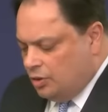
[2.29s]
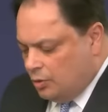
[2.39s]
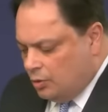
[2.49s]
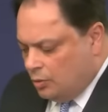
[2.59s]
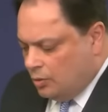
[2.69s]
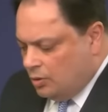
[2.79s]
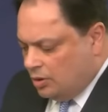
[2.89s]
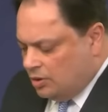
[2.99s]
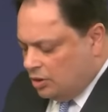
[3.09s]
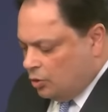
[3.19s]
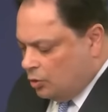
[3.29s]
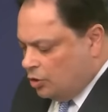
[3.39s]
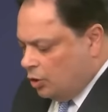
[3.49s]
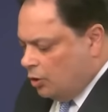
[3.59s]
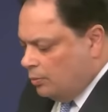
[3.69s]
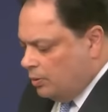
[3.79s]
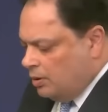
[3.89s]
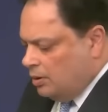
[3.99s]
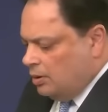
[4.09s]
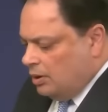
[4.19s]
did your job
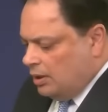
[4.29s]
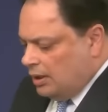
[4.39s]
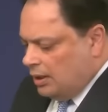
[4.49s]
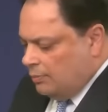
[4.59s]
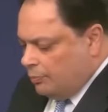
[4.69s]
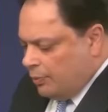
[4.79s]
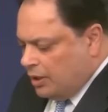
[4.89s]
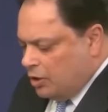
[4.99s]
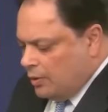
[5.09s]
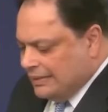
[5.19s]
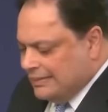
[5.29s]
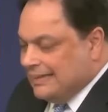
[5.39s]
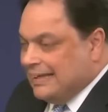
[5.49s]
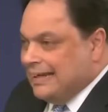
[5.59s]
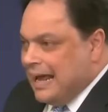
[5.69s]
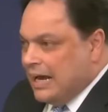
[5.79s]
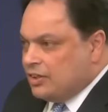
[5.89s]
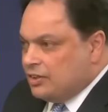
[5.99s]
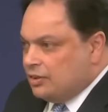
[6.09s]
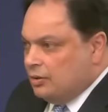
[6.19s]
bring you into
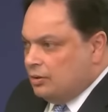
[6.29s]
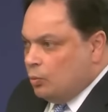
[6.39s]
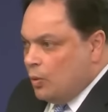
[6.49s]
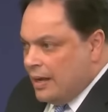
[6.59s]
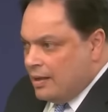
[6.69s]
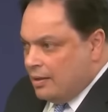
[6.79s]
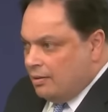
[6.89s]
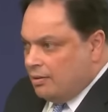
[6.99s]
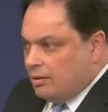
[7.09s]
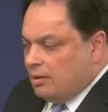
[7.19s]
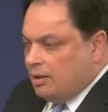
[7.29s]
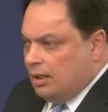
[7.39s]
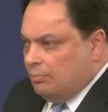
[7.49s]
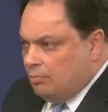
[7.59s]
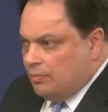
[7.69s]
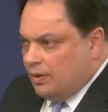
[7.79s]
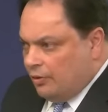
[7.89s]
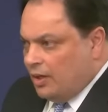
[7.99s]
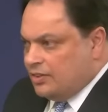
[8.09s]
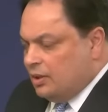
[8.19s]
connection with the
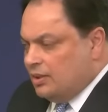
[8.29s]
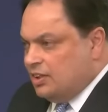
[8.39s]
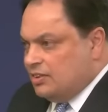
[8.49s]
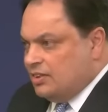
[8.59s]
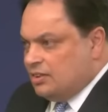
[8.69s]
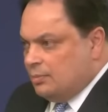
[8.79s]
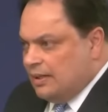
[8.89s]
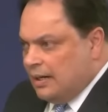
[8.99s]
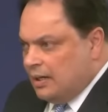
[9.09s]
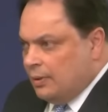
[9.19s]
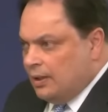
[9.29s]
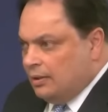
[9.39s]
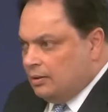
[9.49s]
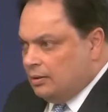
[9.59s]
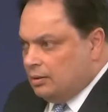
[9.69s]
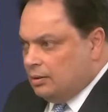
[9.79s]
Horizon IT system in any way?